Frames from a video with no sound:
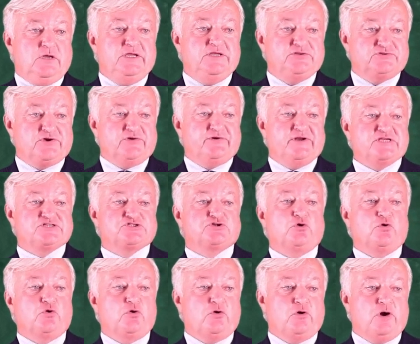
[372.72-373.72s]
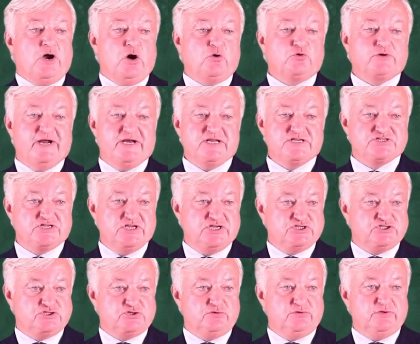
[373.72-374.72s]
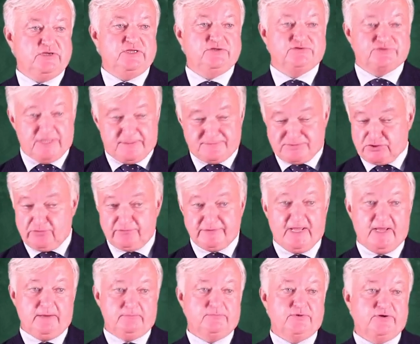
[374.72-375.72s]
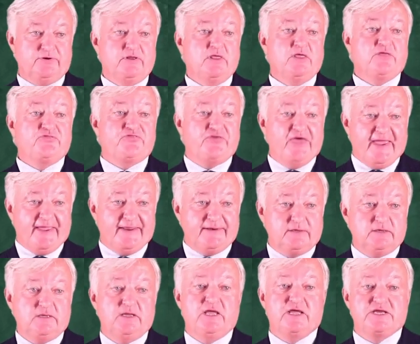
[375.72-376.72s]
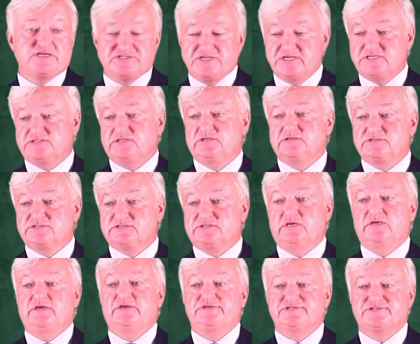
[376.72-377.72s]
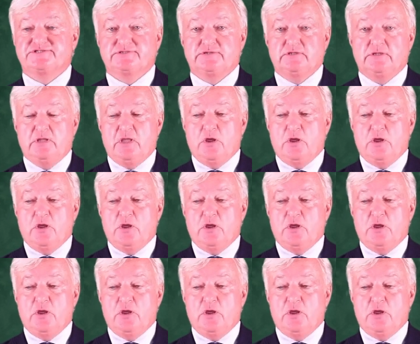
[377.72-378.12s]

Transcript: international organization in terms of number than existing states.